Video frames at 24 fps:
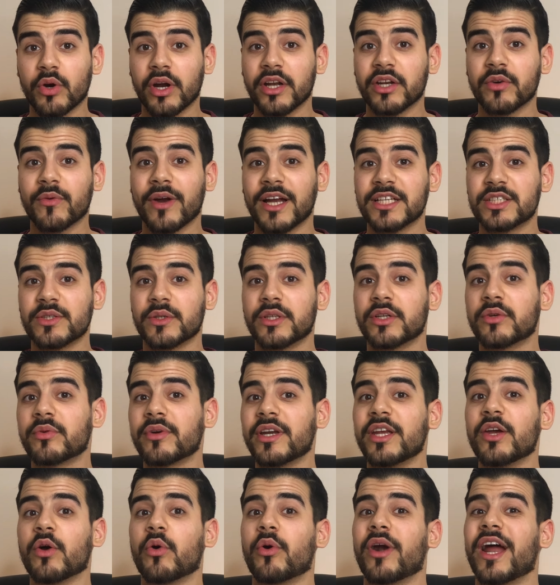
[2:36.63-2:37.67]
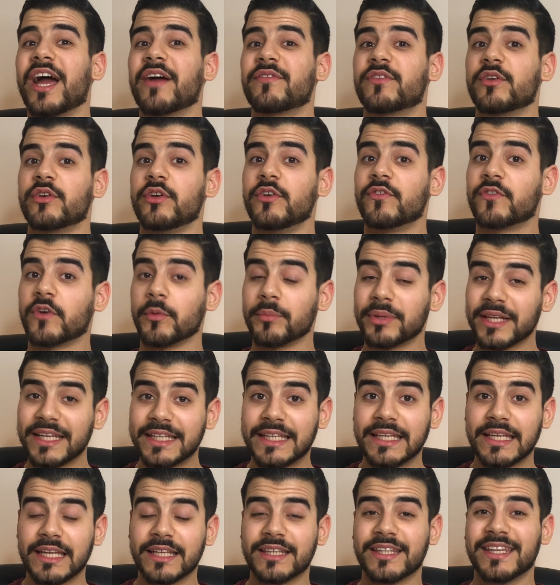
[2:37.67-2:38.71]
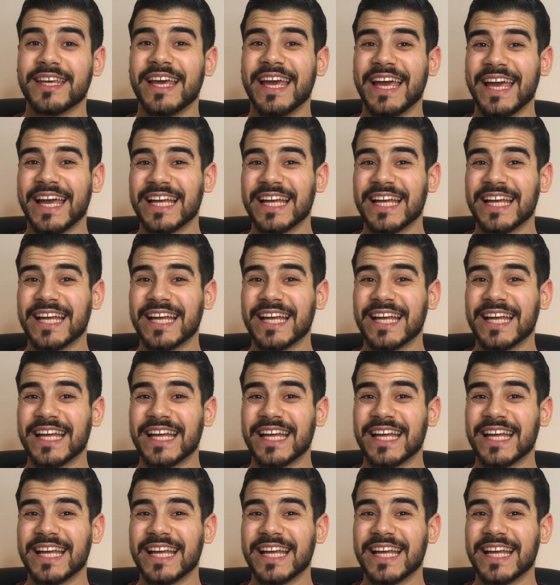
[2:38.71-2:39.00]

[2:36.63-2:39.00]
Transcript: undergraduate degree or after you've completed it,